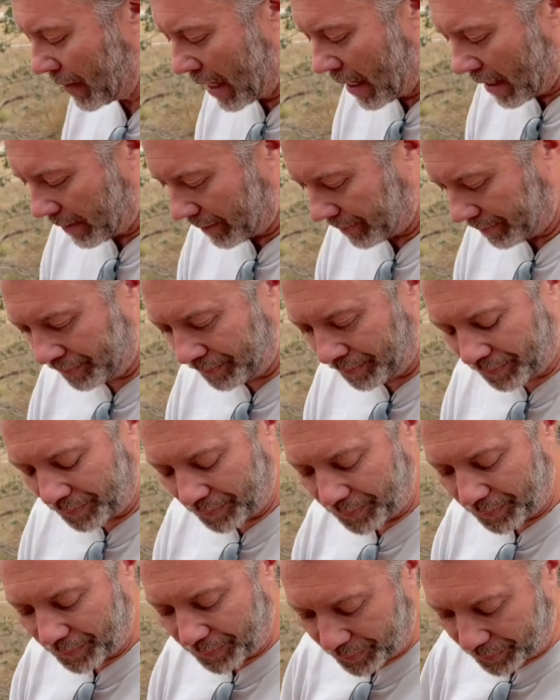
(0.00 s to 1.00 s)
uh,
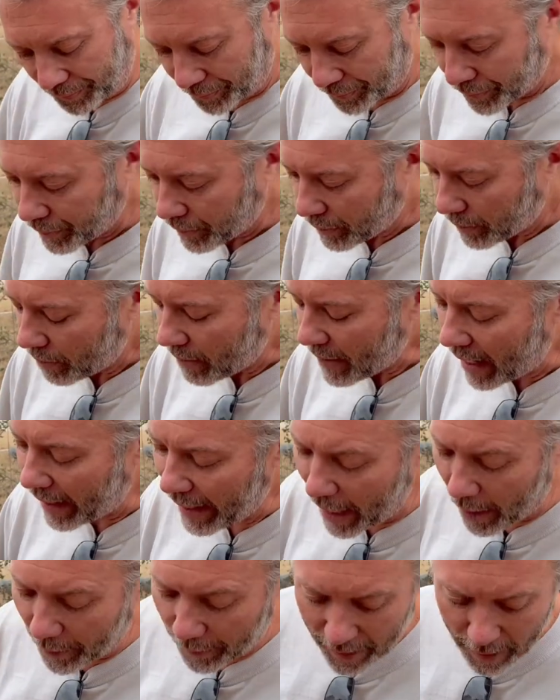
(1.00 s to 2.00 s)
uh
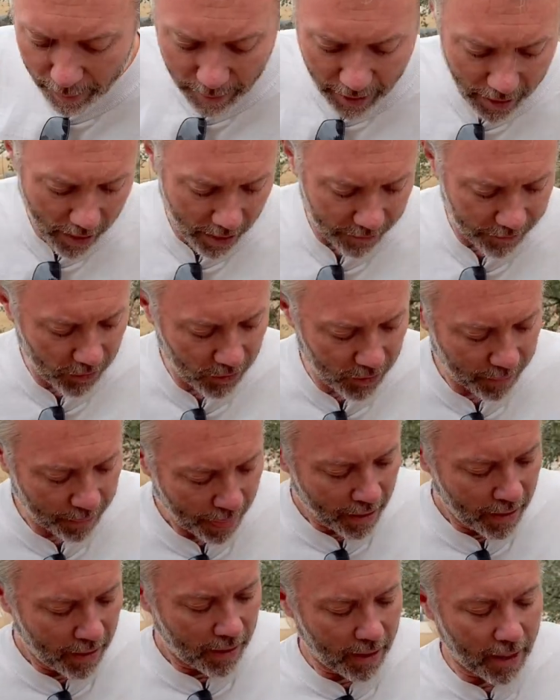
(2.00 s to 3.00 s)
now, in my office,
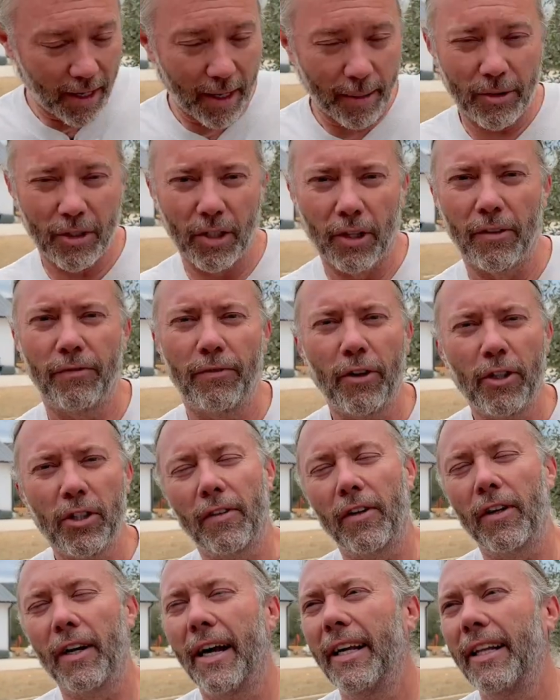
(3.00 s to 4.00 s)
um, so first
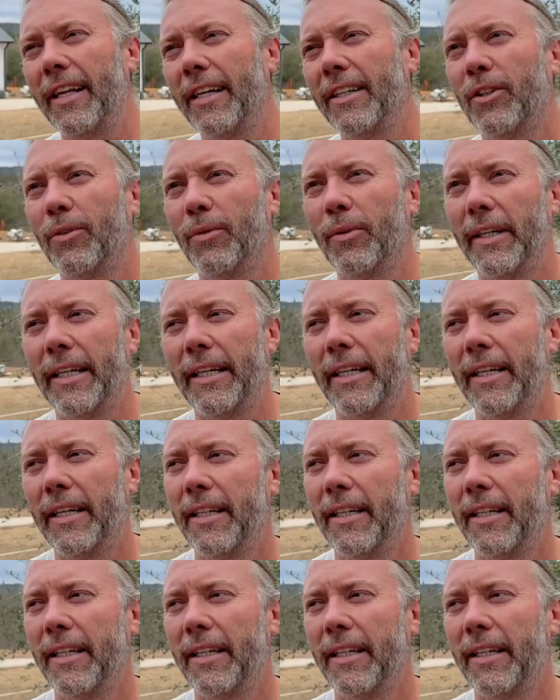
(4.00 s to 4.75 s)
of all, I like to read